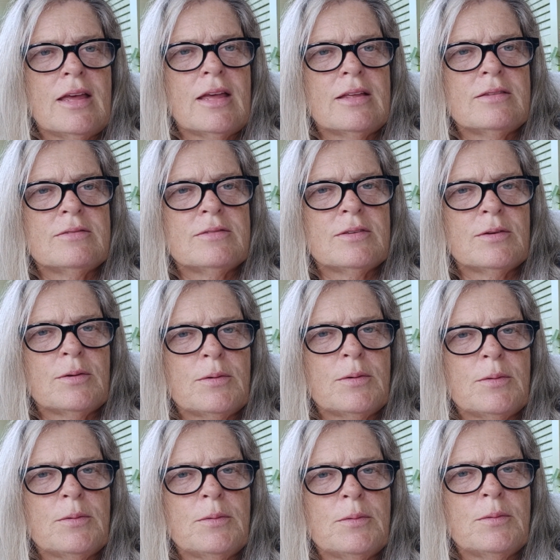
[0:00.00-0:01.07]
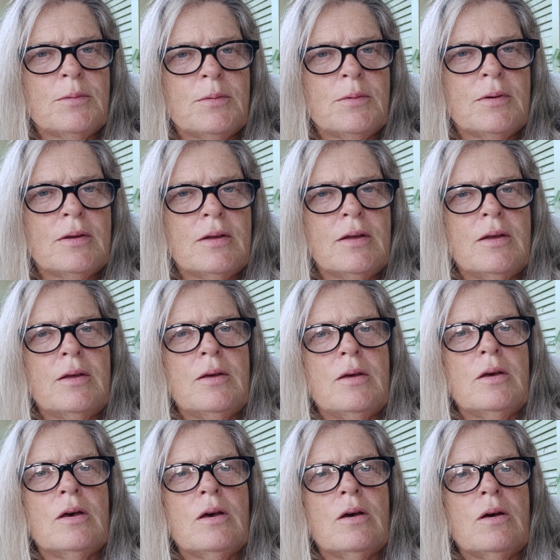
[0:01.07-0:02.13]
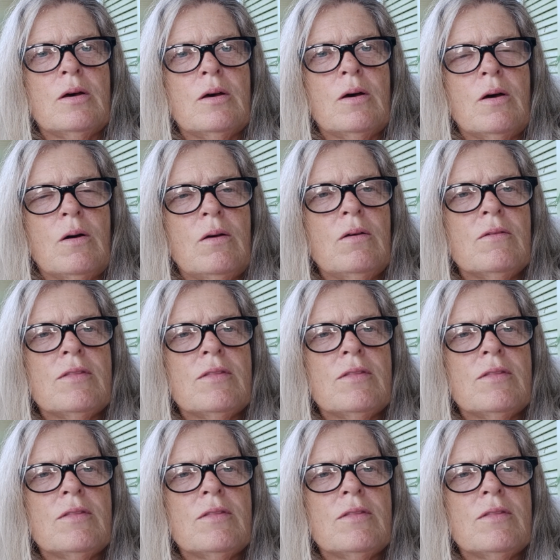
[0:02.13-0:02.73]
And so all